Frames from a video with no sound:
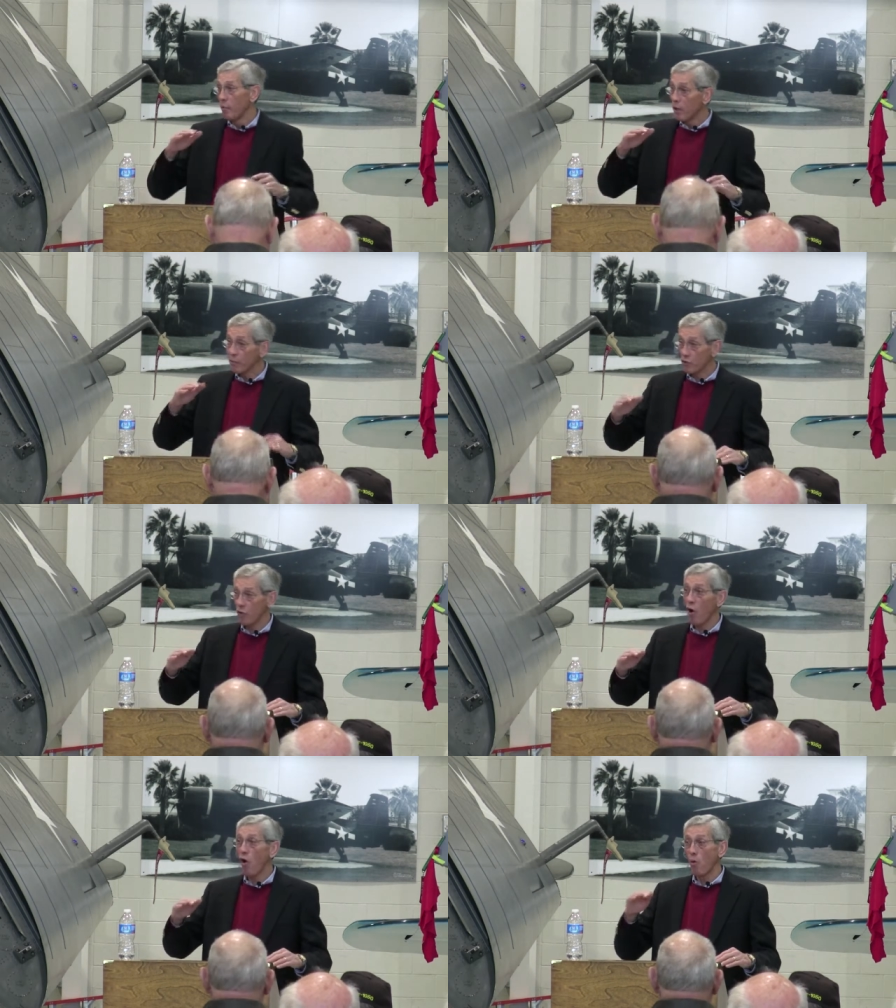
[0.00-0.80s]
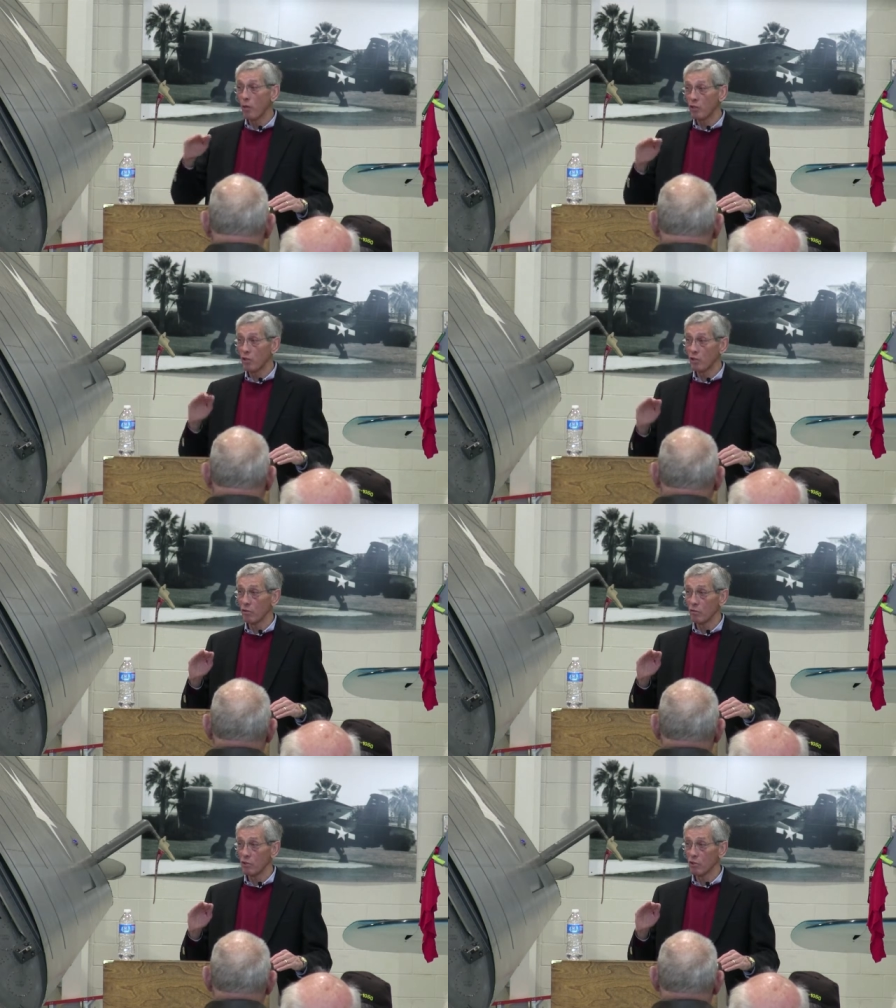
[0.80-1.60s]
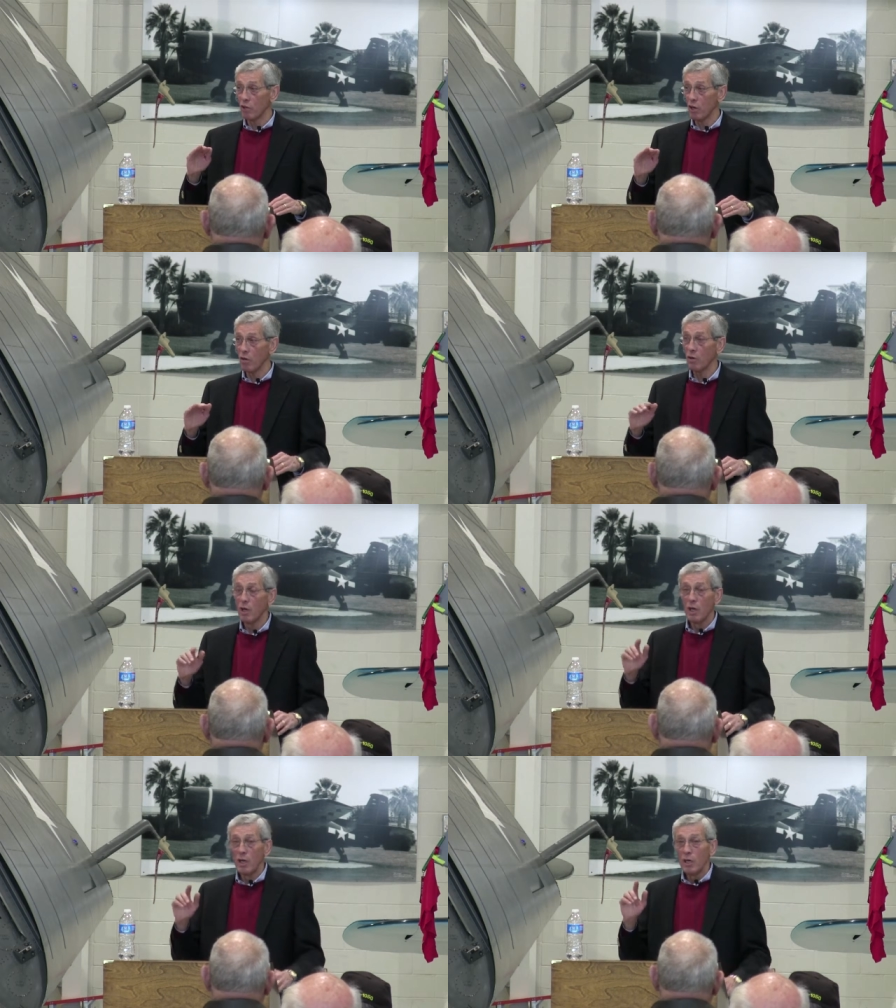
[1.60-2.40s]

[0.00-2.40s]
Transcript: above stall, but still real slow.